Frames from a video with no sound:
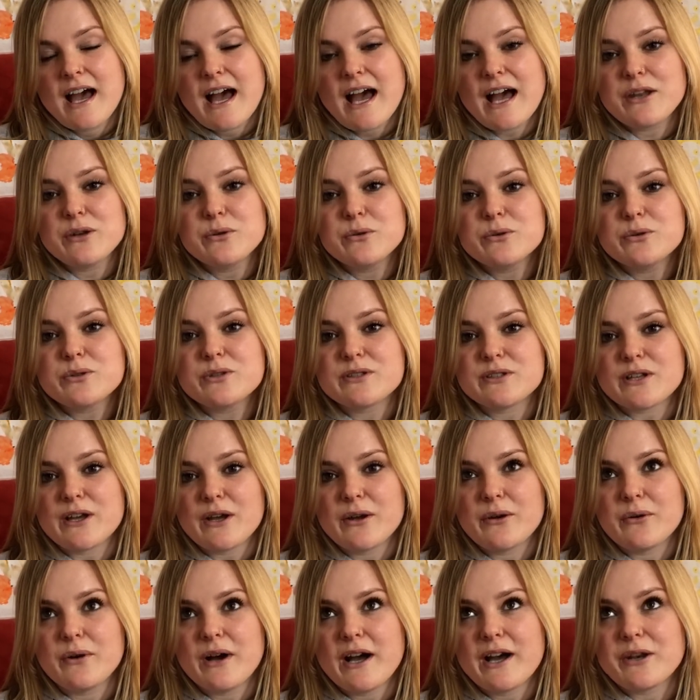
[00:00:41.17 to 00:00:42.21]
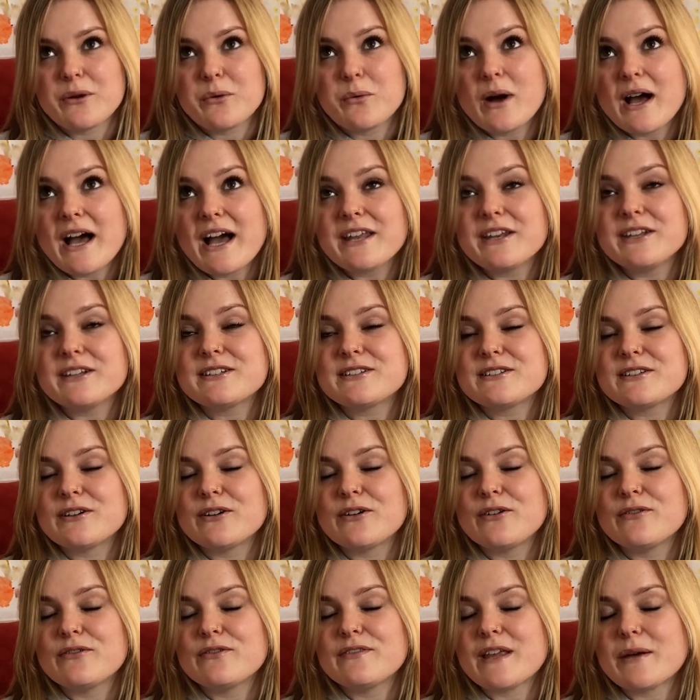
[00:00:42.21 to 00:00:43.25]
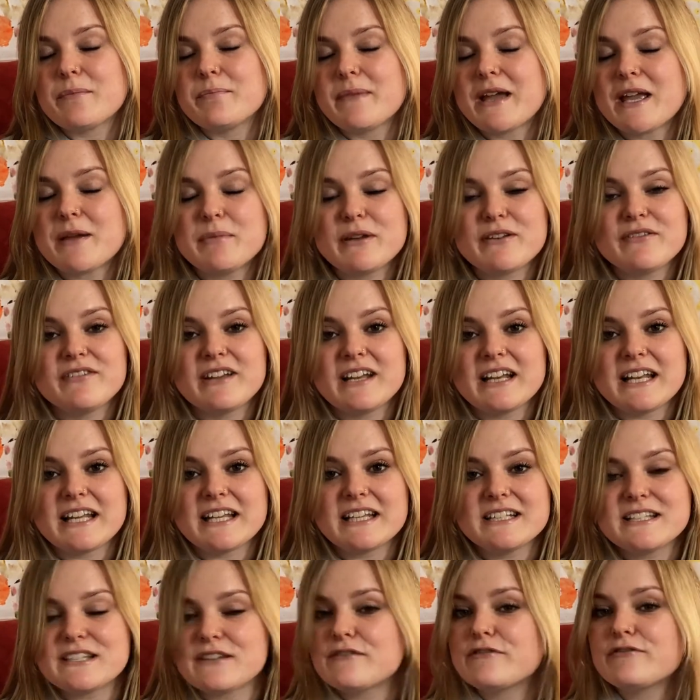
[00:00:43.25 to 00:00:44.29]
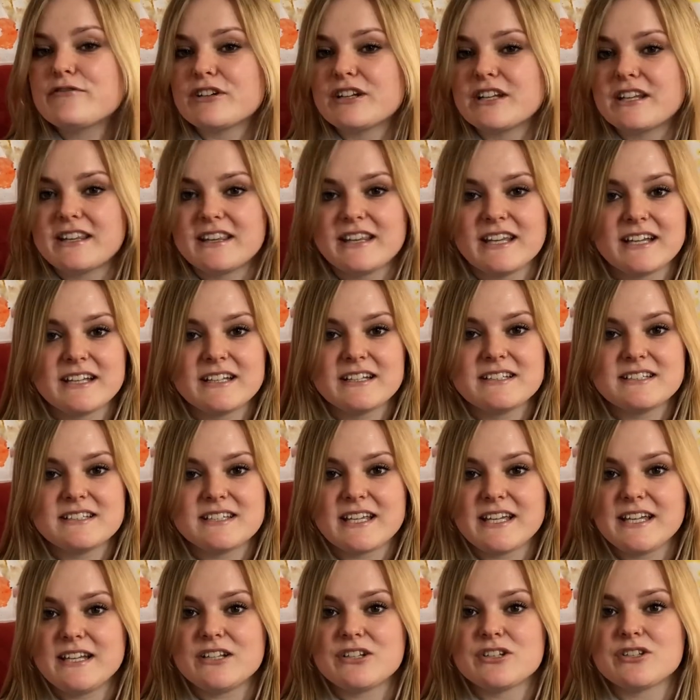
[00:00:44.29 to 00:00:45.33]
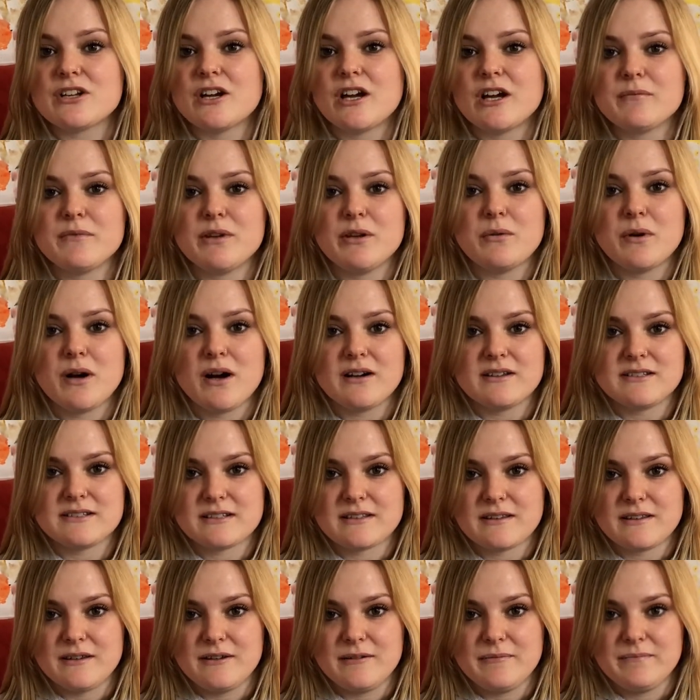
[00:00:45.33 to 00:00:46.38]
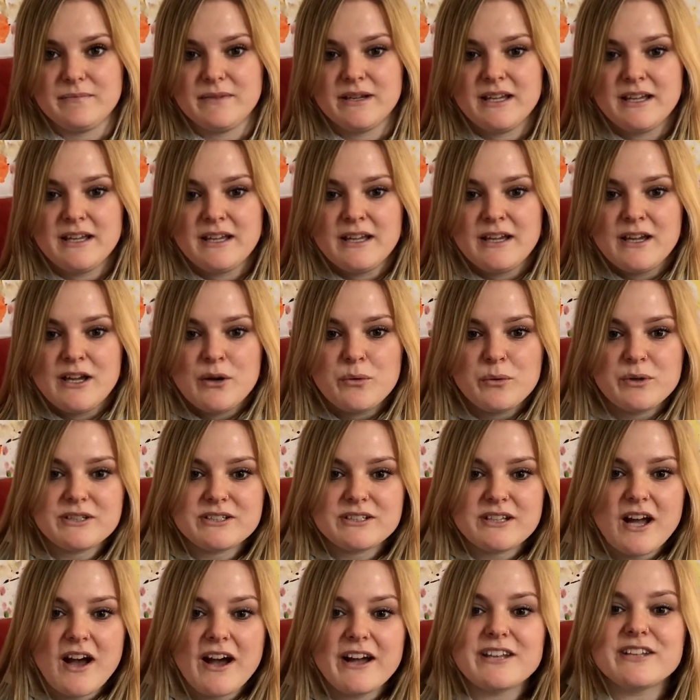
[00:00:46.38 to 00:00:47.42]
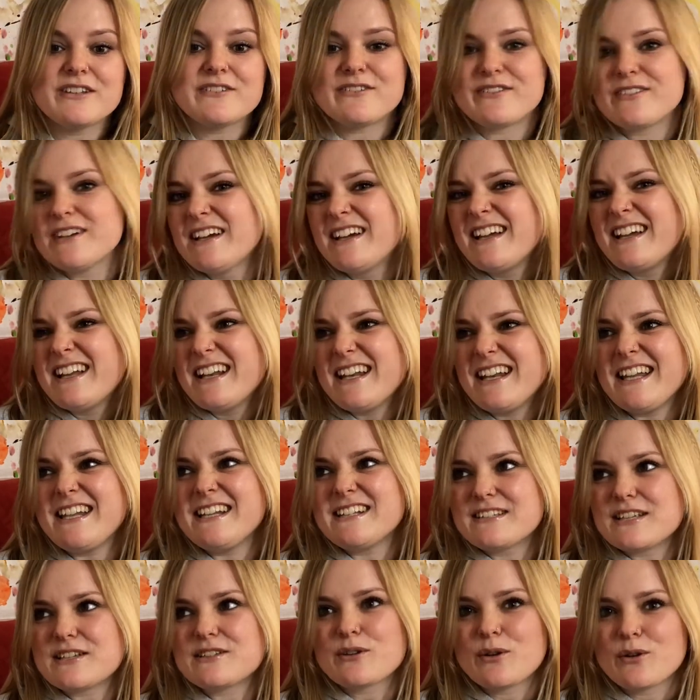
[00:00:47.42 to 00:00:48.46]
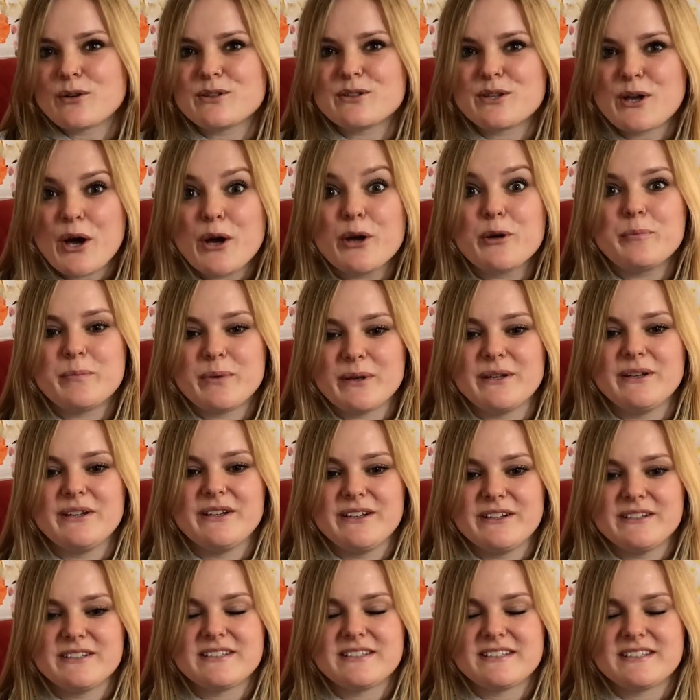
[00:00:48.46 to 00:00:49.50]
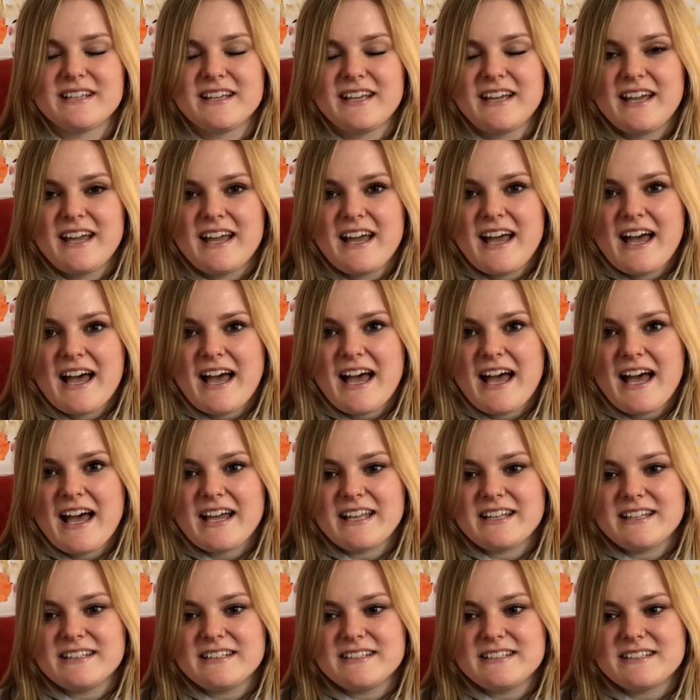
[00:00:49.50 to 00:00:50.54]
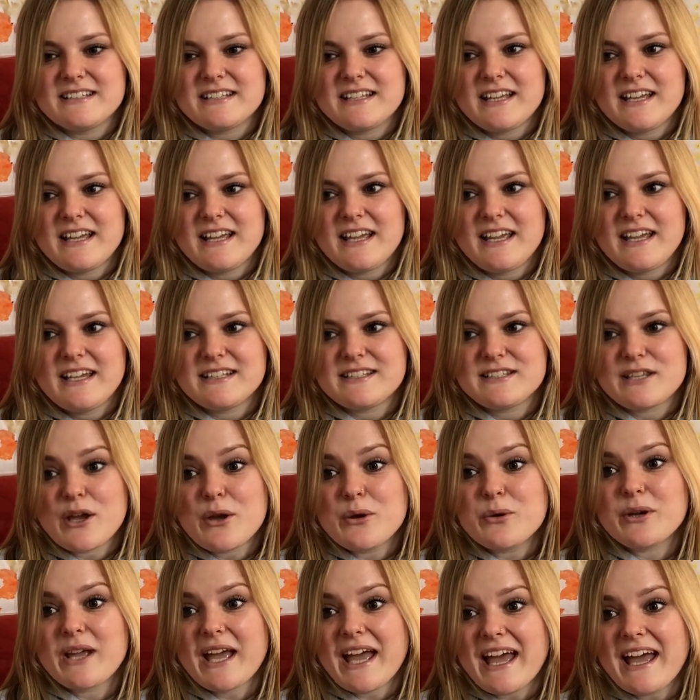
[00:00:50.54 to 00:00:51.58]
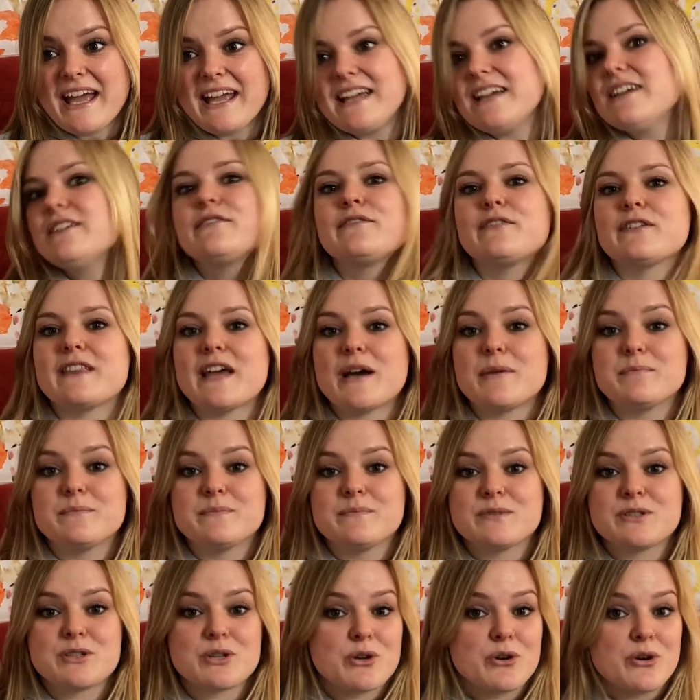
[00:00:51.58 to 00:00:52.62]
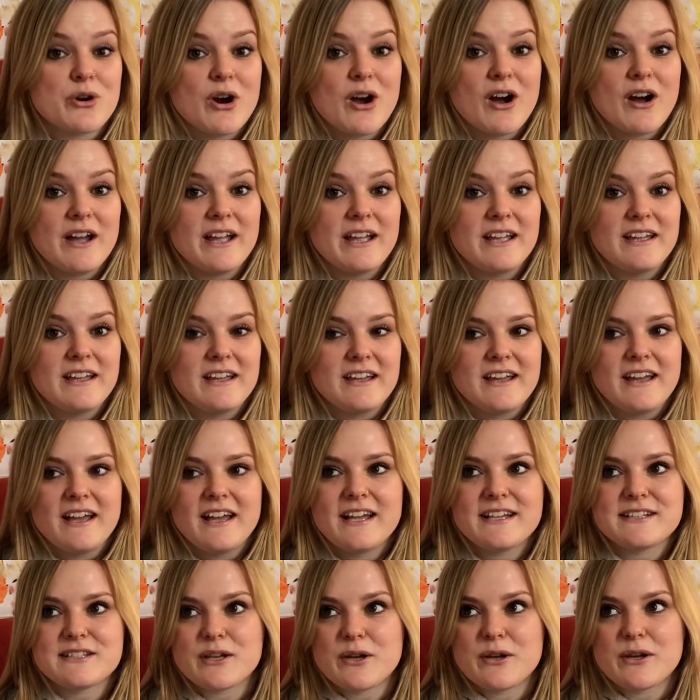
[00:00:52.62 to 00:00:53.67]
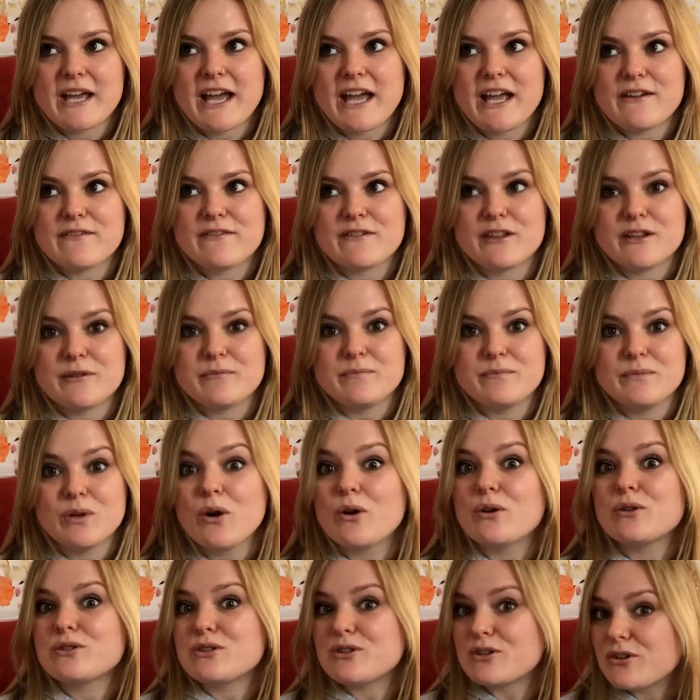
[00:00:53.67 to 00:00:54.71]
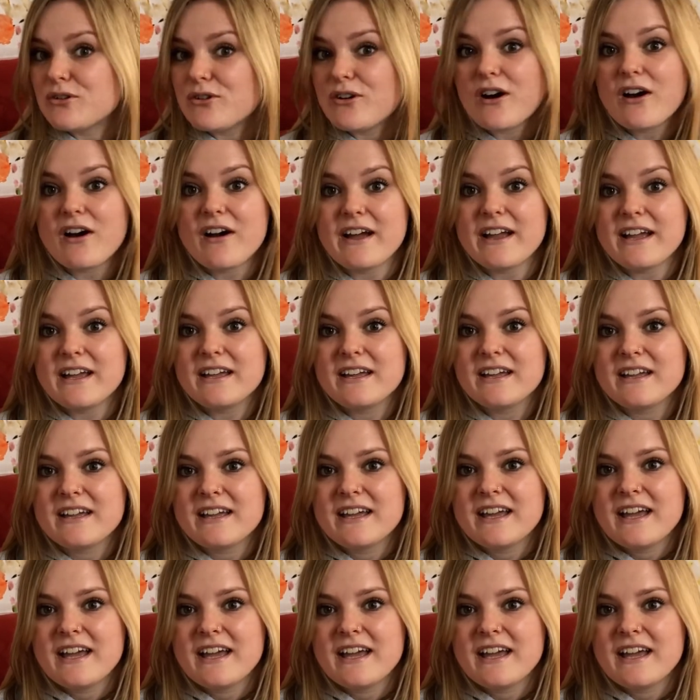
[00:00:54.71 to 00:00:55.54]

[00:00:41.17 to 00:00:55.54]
and also an awareness of them maybe feeling different things each time you ask them, which kind of leads us on to openness. And it's okay for them to cry, it's okay for them not to cry,